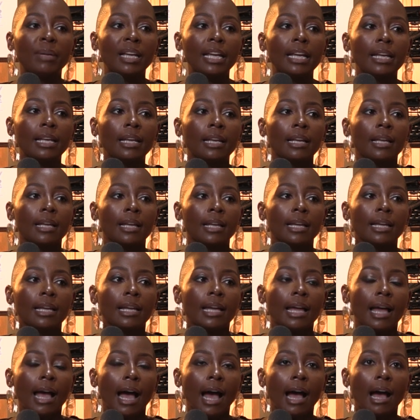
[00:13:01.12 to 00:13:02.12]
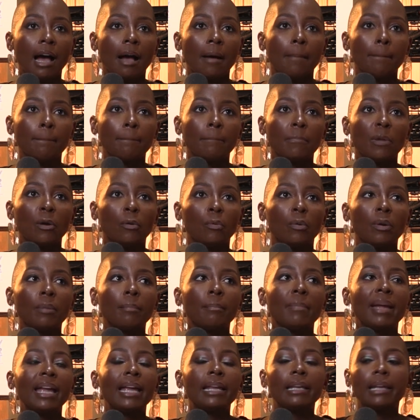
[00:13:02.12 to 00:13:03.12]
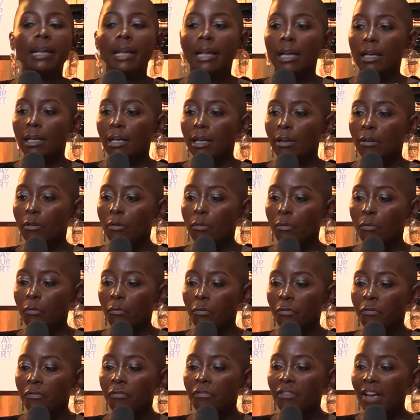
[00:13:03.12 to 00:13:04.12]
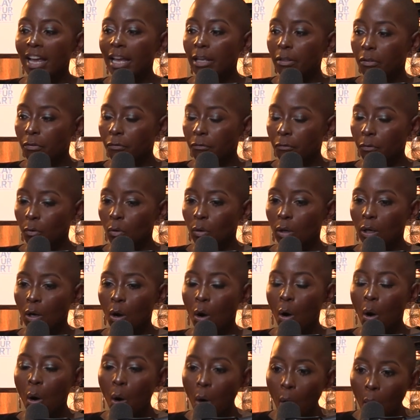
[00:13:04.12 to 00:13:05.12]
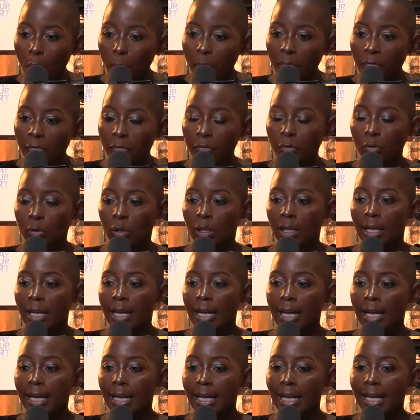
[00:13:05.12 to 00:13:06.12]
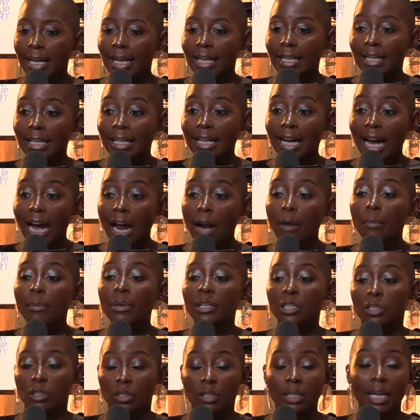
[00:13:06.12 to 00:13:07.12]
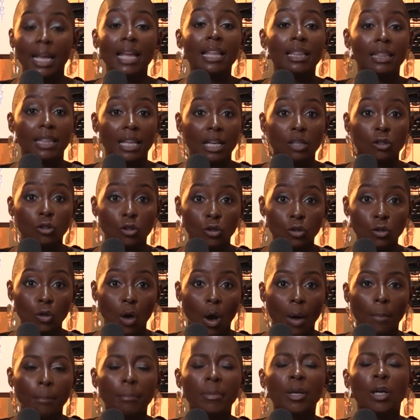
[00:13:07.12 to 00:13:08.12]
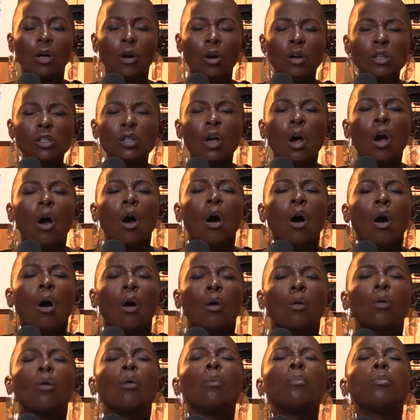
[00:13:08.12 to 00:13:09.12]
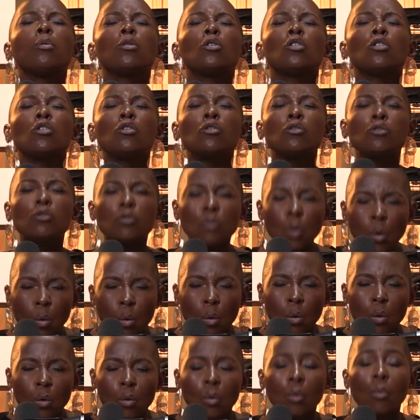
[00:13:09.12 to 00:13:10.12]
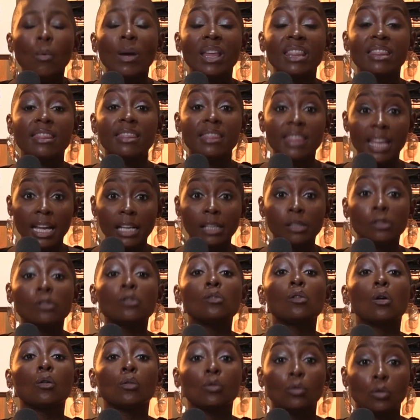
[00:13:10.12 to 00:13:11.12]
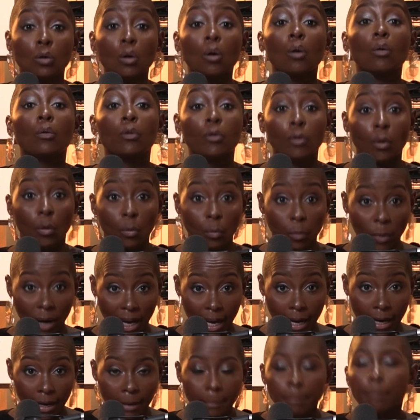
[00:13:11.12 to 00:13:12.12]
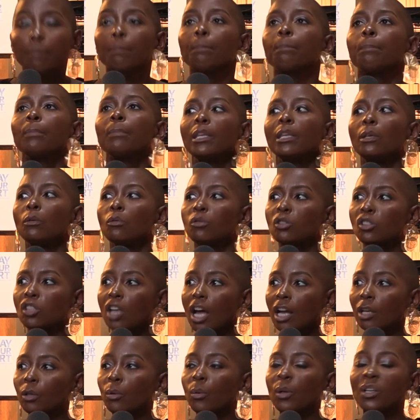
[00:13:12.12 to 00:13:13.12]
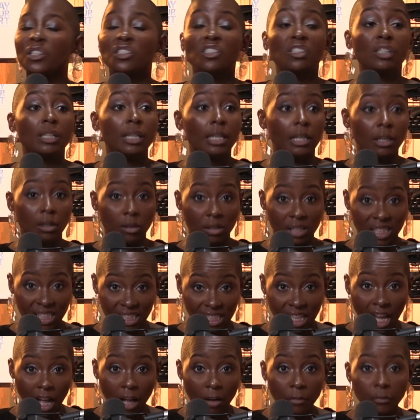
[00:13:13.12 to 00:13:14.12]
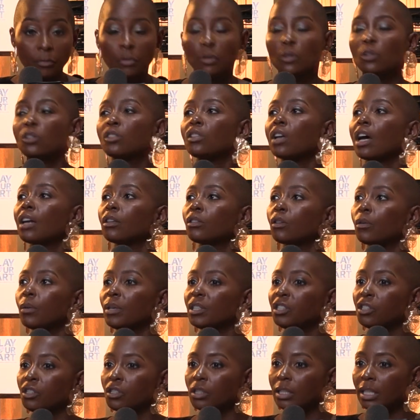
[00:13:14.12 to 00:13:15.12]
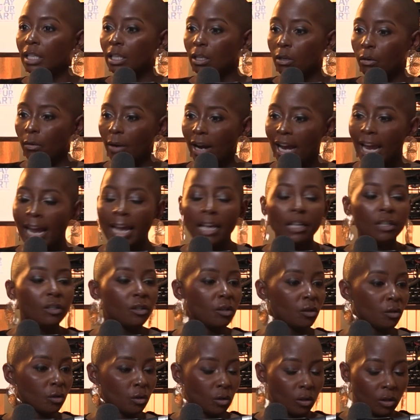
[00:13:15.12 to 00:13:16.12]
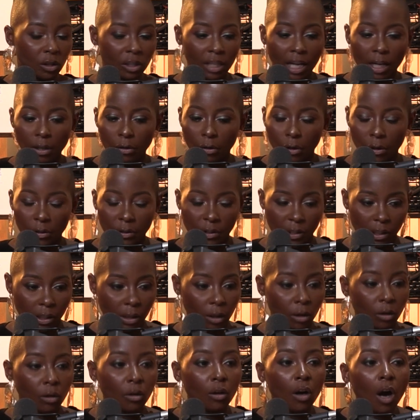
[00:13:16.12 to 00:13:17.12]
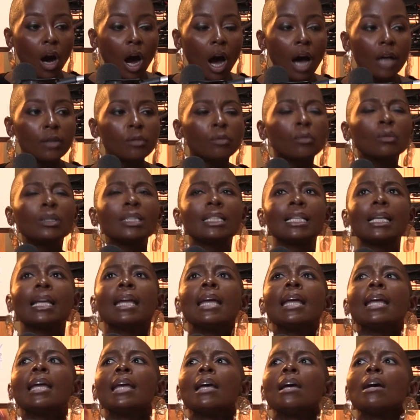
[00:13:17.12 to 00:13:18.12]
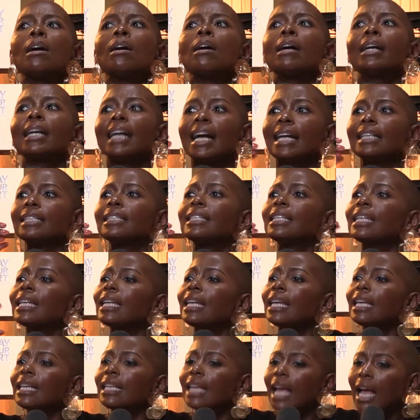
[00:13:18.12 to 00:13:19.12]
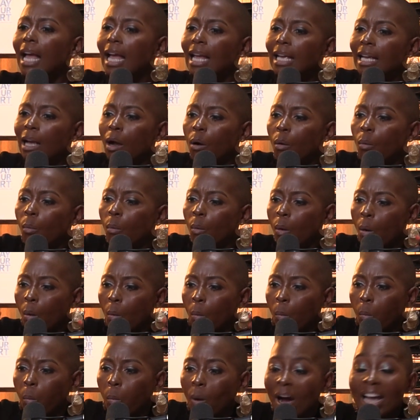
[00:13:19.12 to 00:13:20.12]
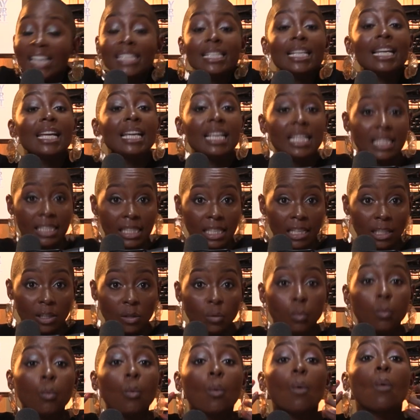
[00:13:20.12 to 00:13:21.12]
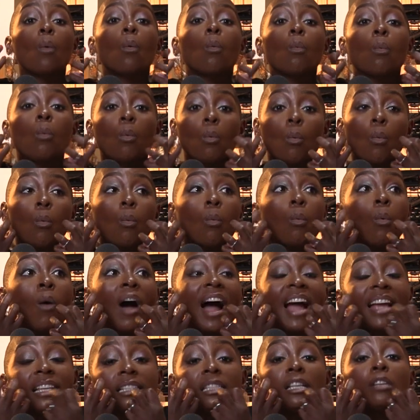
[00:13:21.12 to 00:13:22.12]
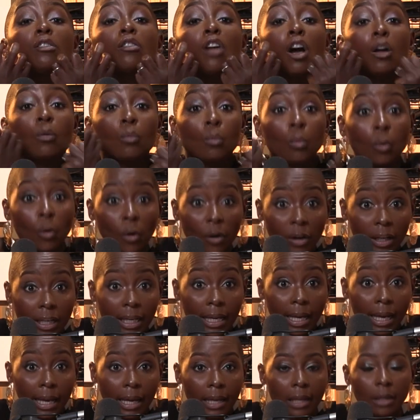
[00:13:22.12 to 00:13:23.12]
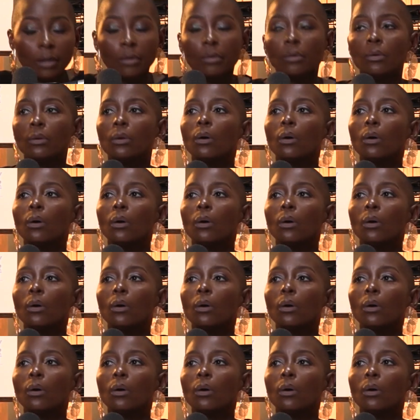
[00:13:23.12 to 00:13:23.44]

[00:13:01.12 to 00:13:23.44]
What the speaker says: been remaining faithful, hopeful, encouraged in that storm because kubuhlungu when things don't go your way. You start questioning yourself, you start questioning your angels, you start questioning God. Ukuthi, kanti, what is it? Why is it not working?